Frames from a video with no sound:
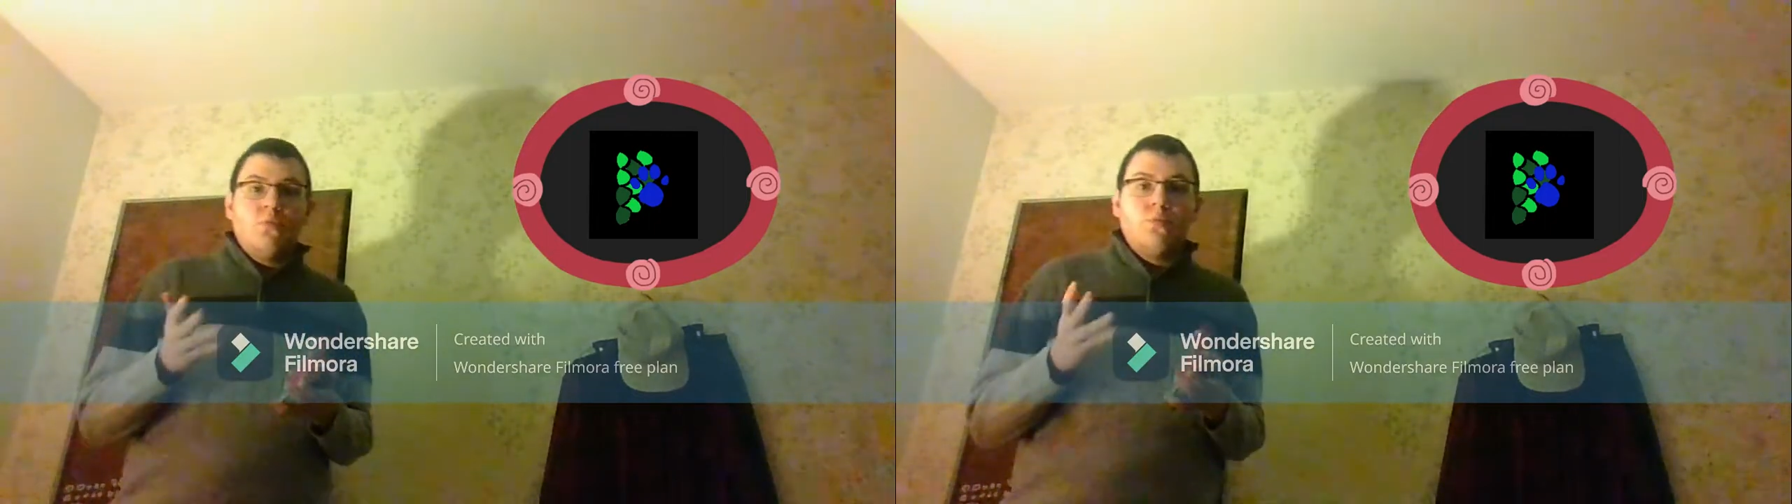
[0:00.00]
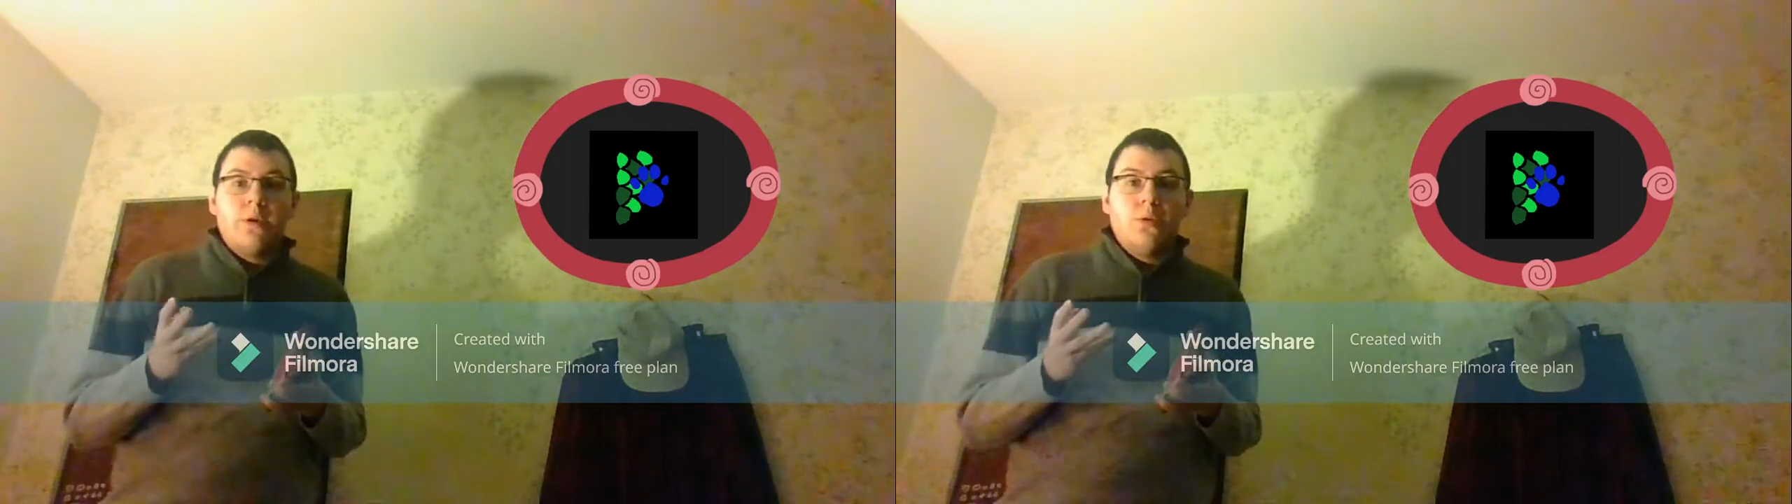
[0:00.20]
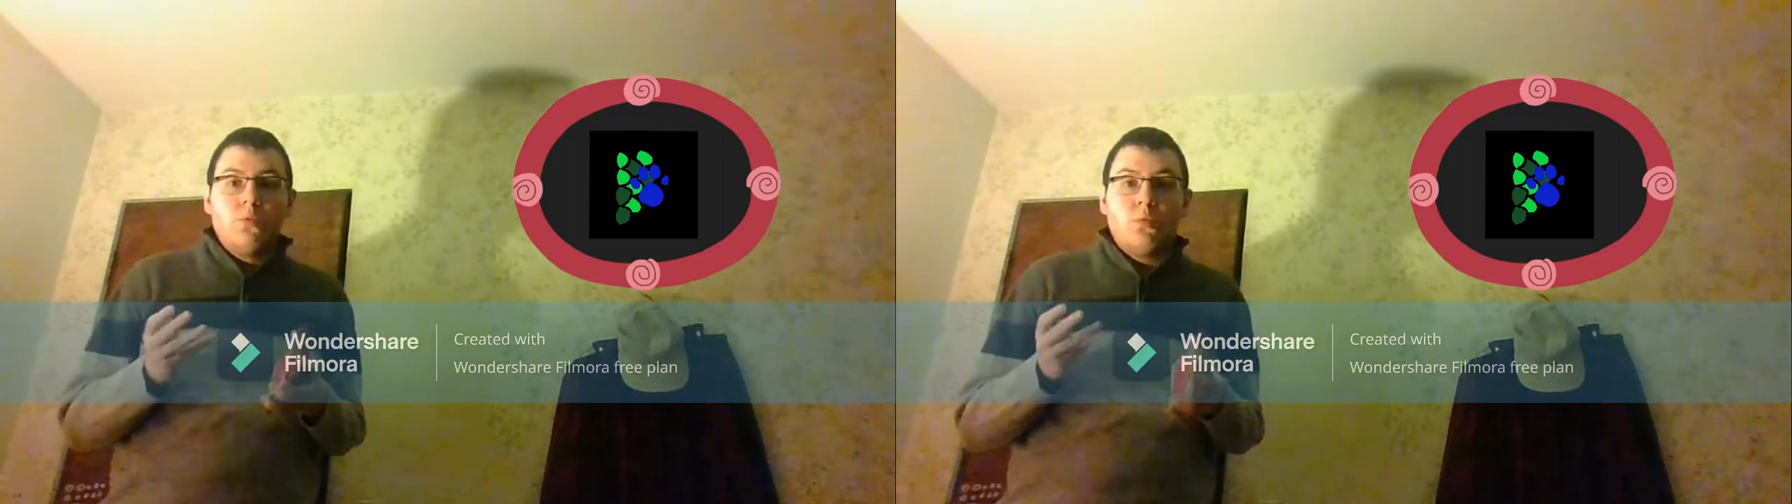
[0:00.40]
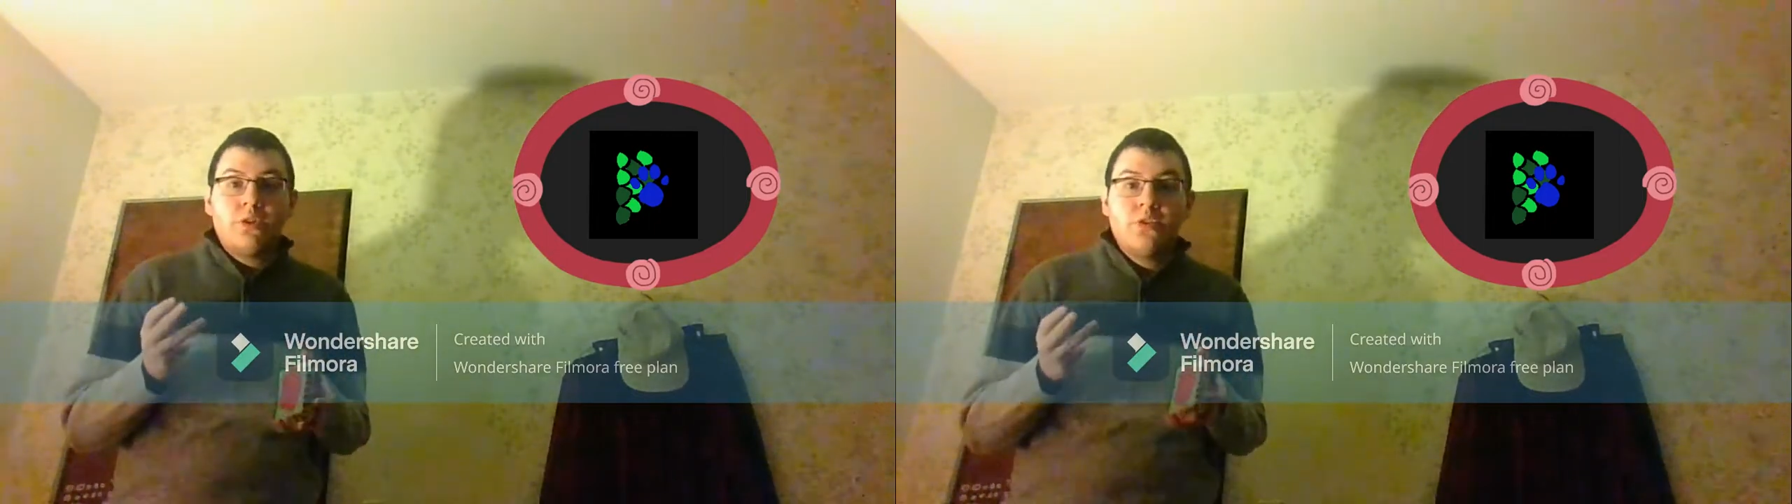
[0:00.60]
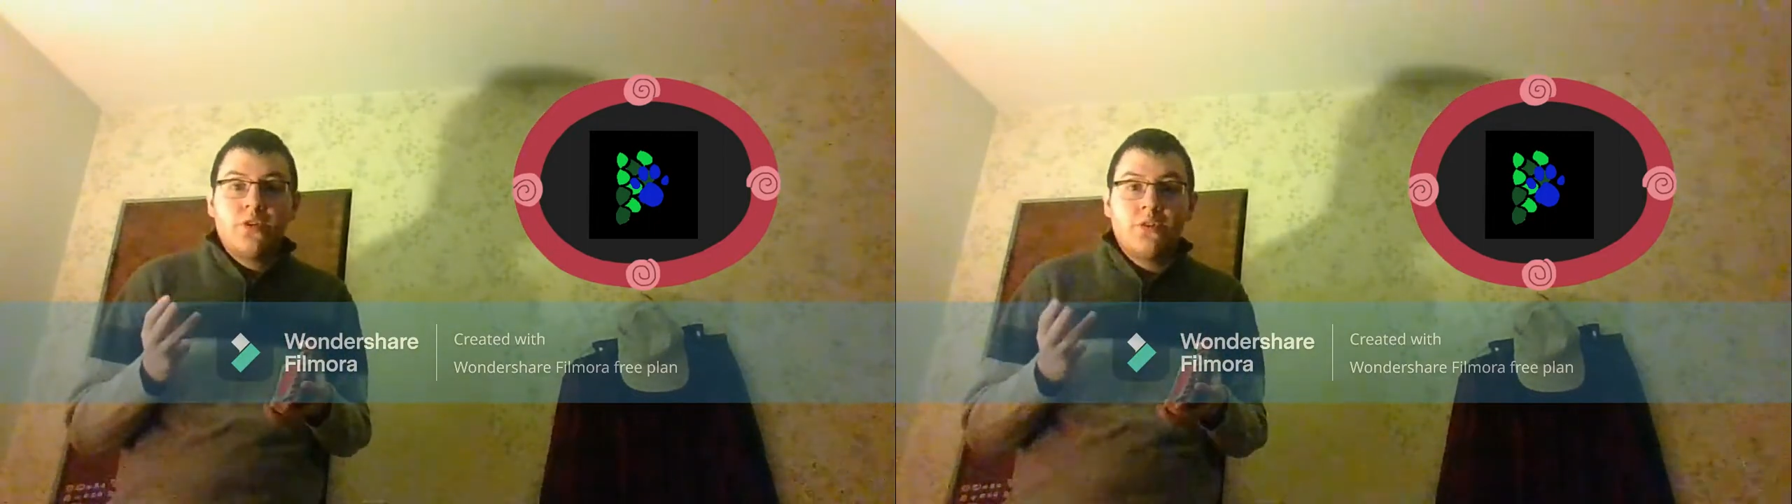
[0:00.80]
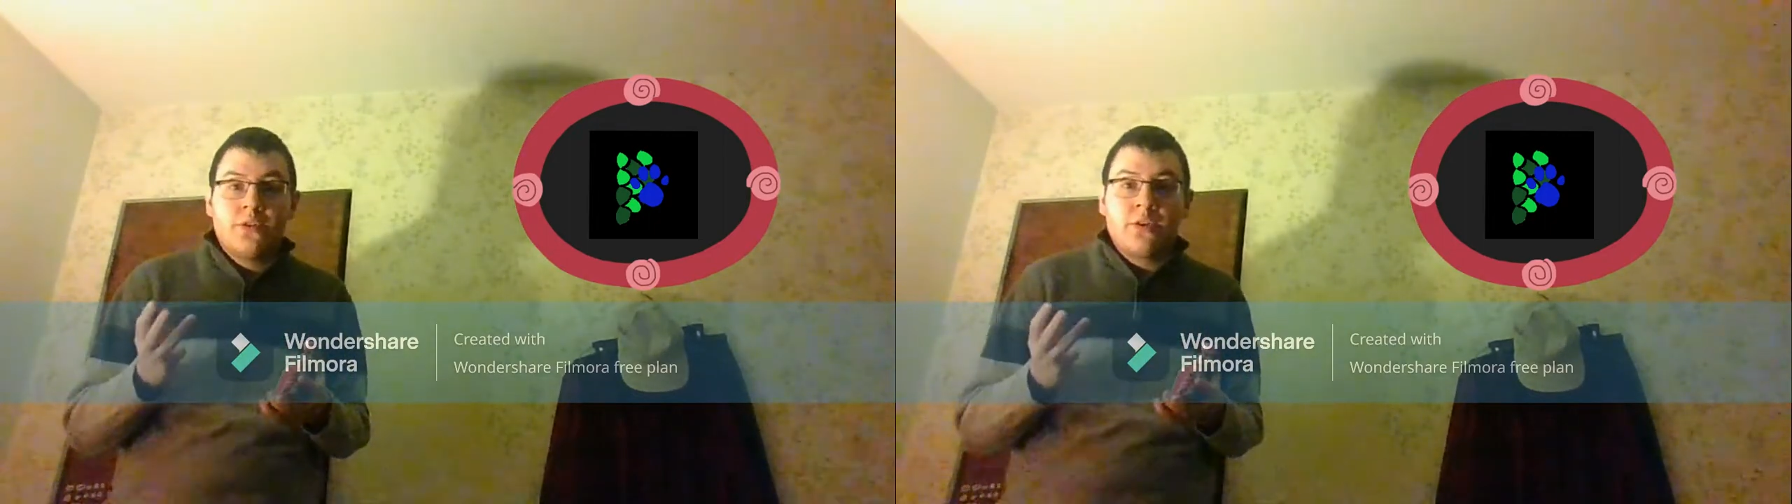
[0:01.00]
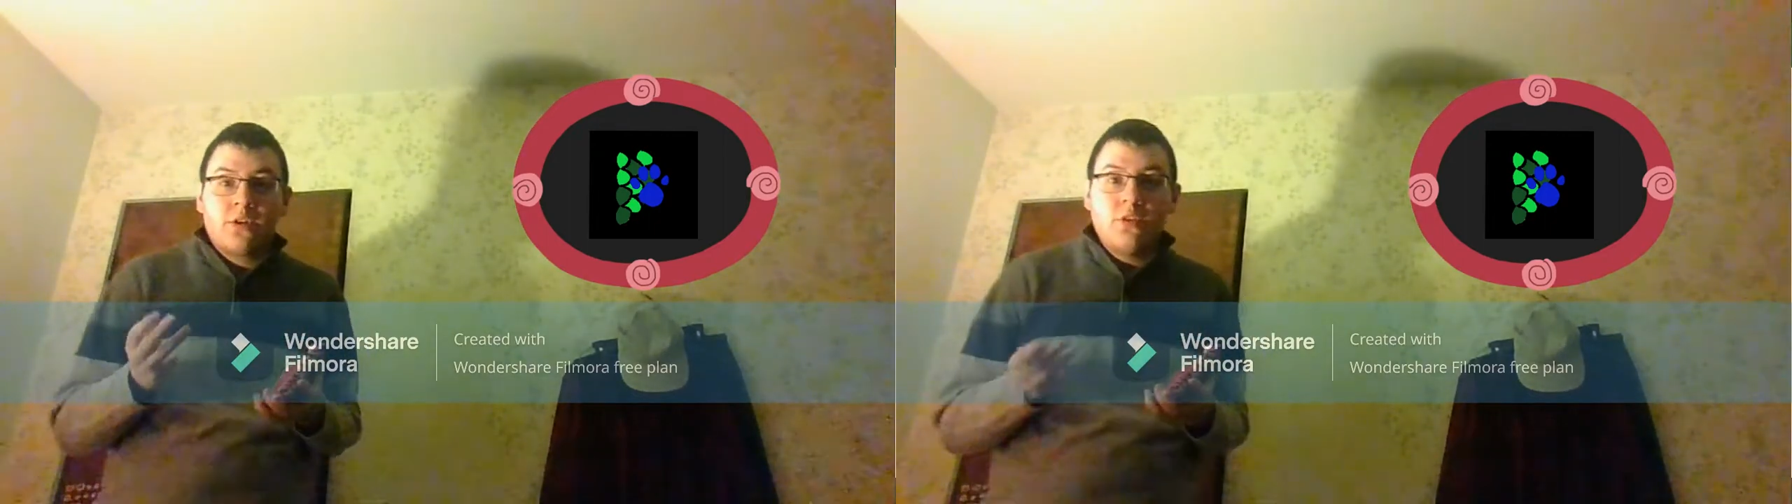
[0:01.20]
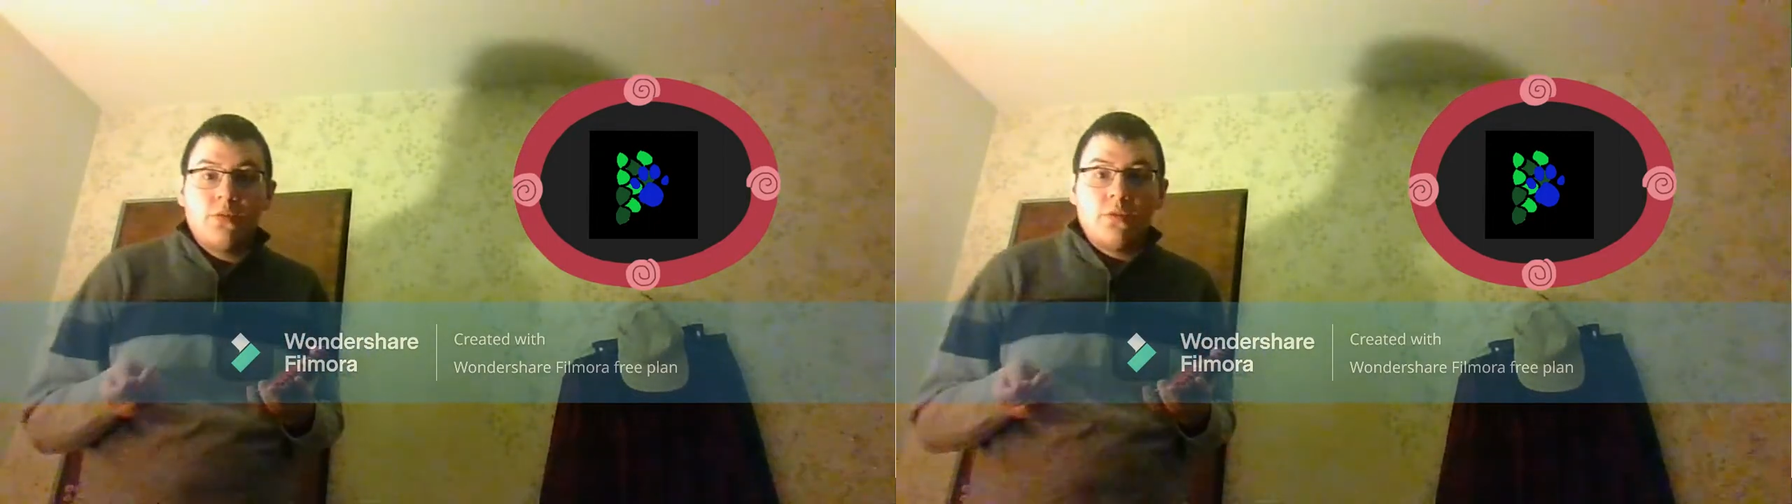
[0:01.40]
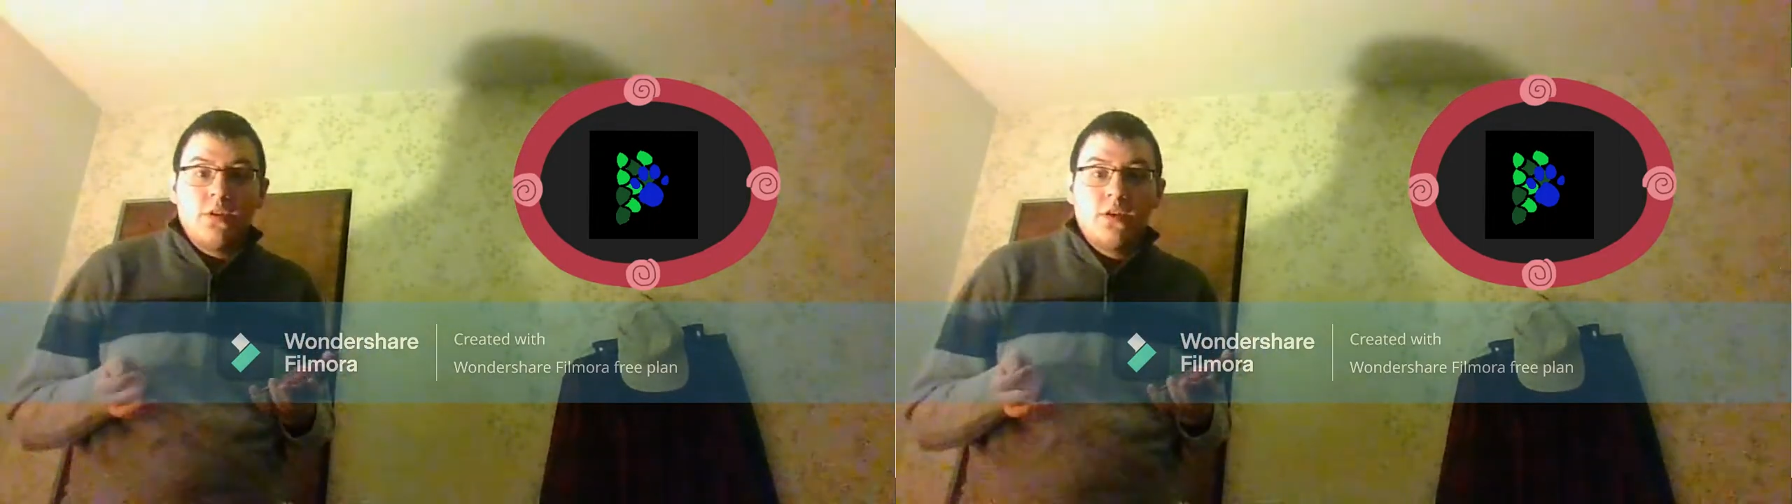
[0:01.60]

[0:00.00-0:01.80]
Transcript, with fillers: Where, where's your third clue?